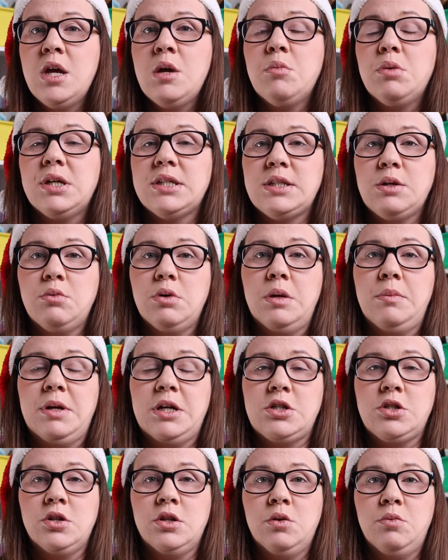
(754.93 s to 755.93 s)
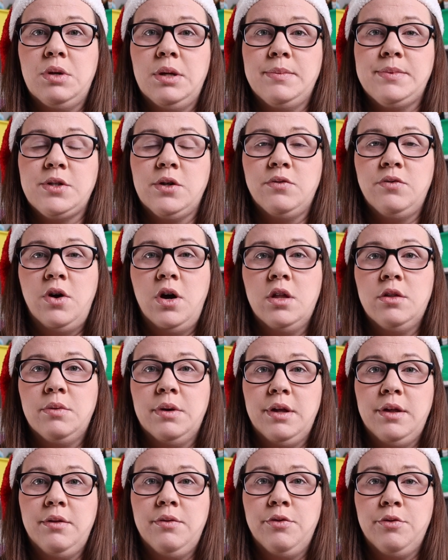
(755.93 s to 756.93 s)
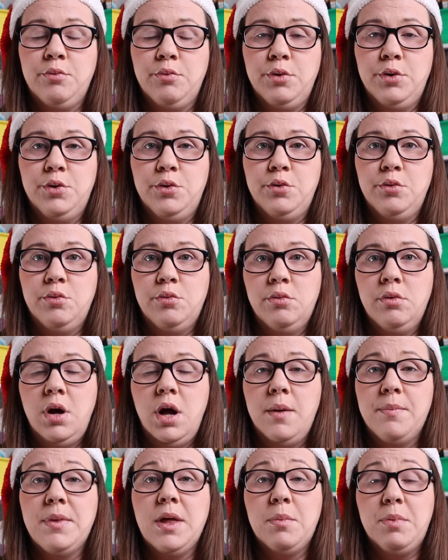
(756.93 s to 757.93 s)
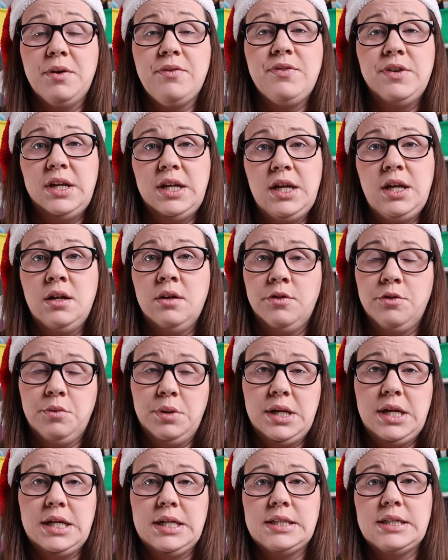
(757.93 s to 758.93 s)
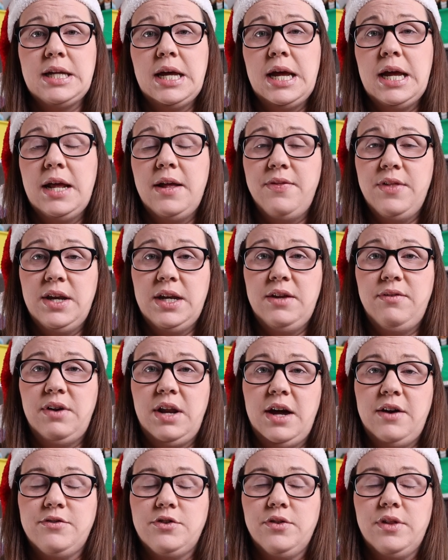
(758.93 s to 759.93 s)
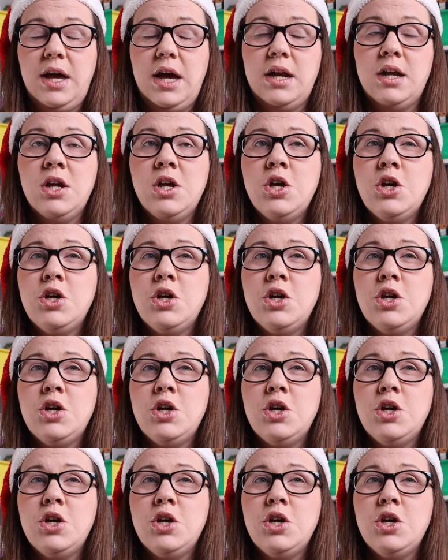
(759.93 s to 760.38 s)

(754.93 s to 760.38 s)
because I want to make sure that we observe all the way through um, Epiphany, Three Kings Day, and then even after that.